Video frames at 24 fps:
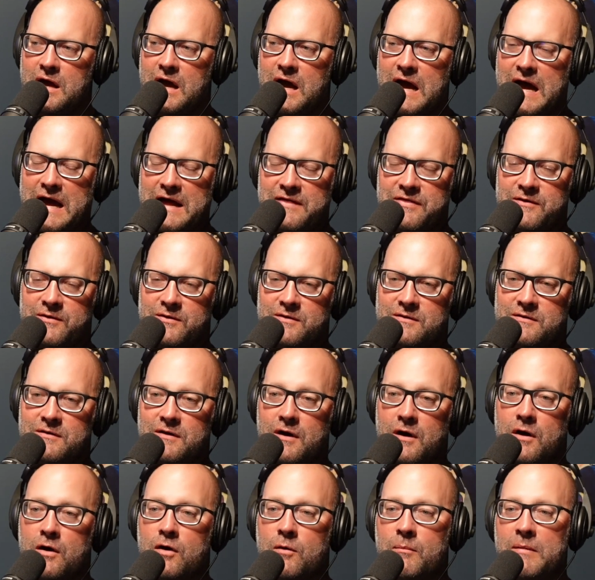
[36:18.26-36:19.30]

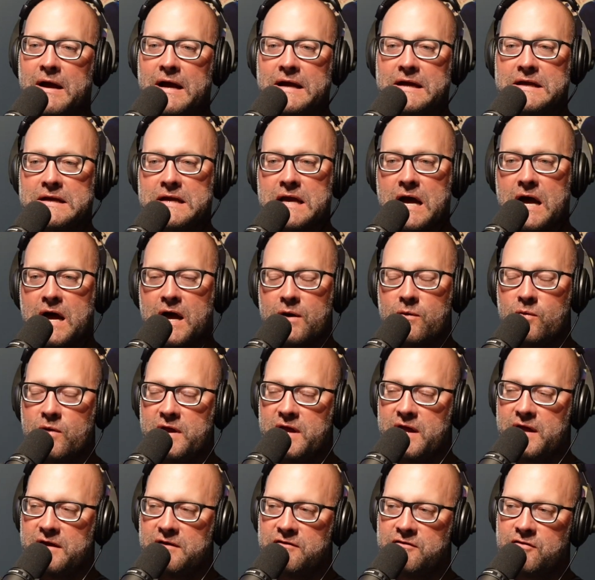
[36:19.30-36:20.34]
Oh my God, we
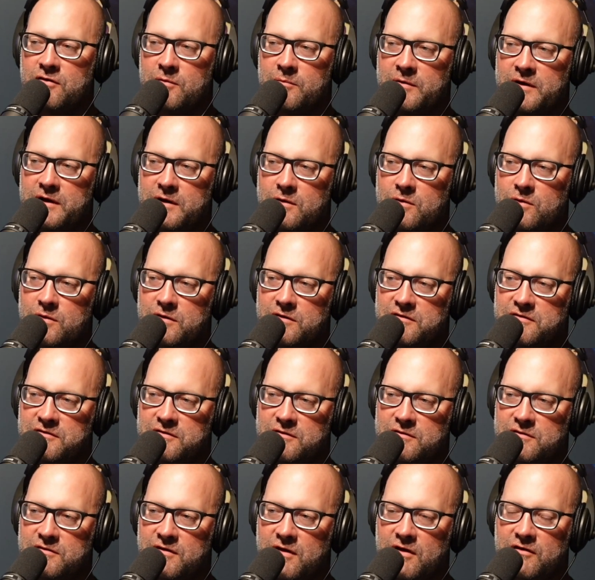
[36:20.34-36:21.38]
ate so many
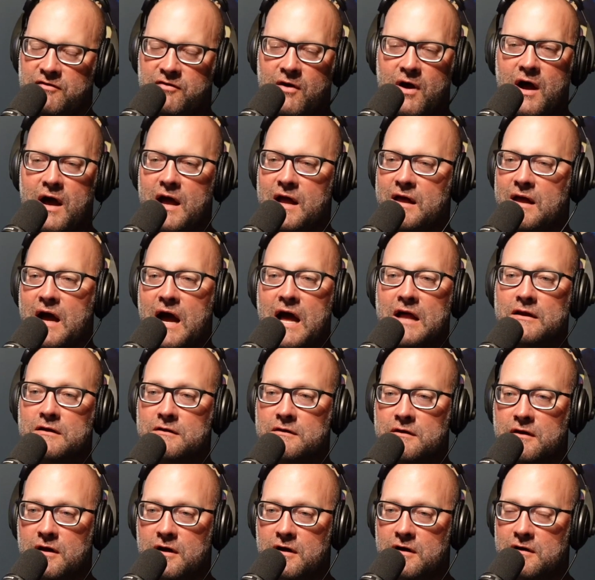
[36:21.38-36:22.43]
oysters. So I
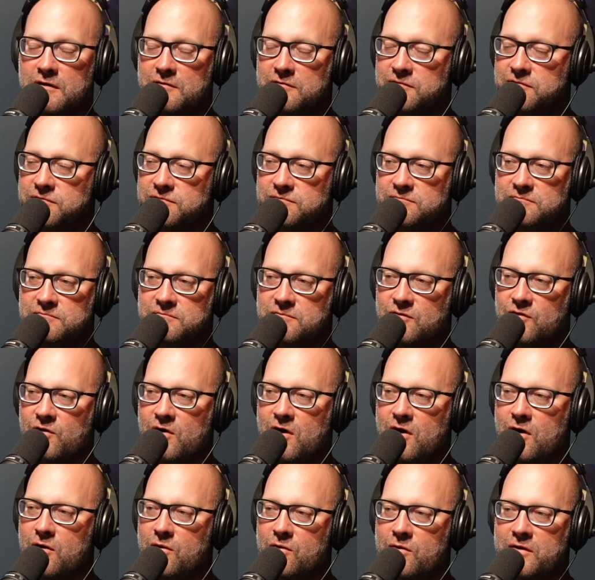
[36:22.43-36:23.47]
love
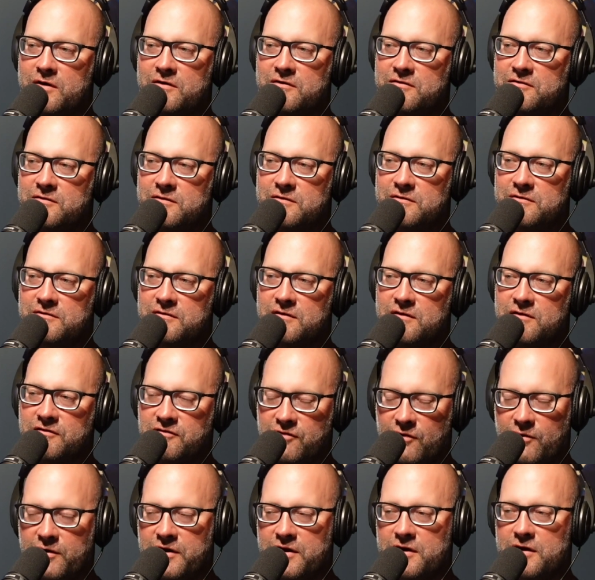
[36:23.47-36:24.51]
raw oysters.
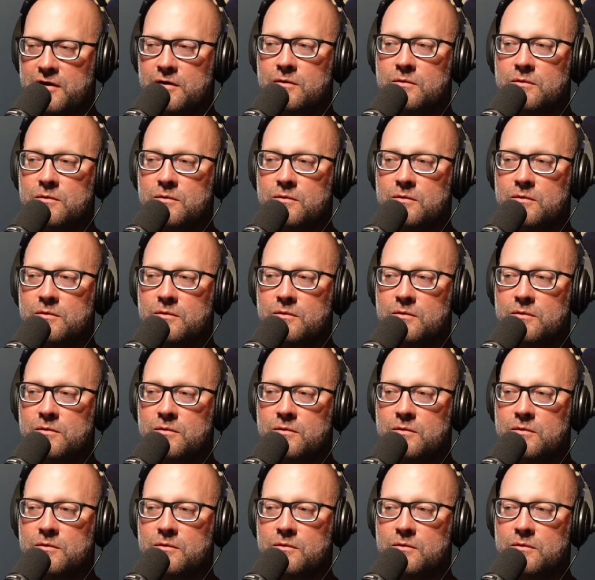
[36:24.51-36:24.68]
So do you.